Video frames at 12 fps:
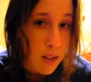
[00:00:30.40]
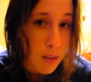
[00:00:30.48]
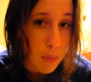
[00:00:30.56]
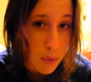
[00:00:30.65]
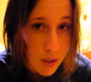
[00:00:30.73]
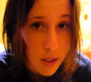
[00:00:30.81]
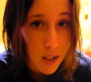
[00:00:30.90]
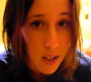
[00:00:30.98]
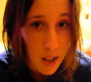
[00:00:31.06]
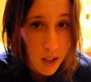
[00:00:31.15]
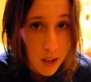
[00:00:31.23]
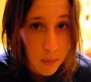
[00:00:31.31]
Brittany
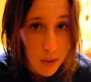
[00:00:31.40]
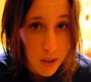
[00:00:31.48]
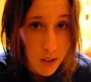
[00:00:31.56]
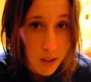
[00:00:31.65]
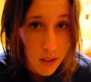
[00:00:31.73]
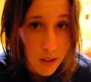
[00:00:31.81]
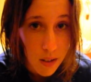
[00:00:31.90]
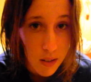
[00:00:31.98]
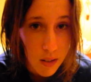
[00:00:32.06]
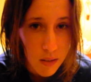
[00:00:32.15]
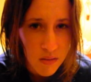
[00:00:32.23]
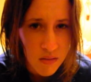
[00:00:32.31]
came and then.
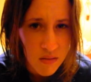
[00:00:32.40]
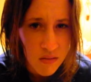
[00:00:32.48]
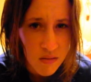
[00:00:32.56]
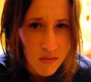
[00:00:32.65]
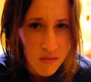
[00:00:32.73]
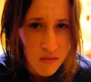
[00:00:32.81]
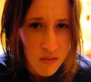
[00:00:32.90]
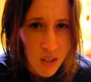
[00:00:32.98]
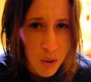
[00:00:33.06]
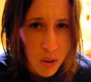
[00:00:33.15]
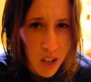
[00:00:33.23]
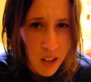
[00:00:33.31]

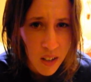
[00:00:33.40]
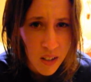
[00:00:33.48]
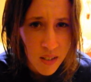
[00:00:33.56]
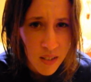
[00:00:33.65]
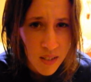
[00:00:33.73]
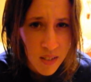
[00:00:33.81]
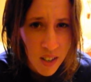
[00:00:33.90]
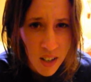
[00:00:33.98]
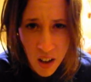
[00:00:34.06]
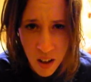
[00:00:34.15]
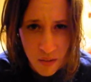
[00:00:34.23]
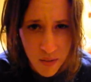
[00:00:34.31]
Okay,
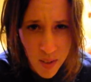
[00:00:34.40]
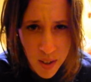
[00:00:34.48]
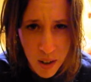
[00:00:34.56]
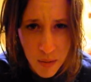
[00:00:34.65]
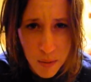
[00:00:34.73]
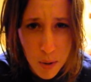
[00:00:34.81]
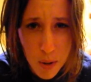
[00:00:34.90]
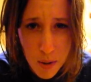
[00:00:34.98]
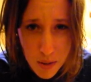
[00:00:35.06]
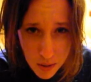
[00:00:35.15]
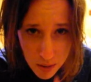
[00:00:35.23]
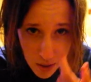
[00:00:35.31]
enough, enough with your
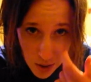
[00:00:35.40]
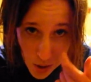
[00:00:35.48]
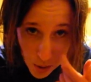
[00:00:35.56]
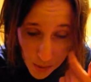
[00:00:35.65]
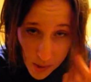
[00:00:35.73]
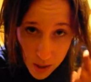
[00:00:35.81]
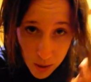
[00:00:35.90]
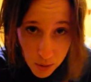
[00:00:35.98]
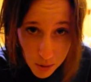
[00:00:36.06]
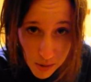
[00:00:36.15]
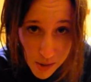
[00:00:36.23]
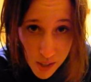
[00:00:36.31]
dirty jokes. I know you're
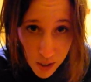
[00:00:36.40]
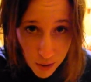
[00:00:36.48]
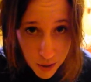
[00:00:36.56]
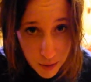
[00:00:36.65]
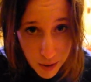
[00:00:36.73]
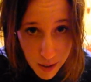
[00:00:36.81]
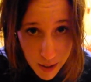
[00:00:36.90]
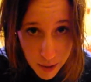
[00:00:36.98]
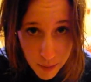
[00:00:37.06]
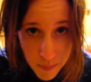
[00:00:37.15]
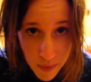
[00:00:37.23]
sniggering right now.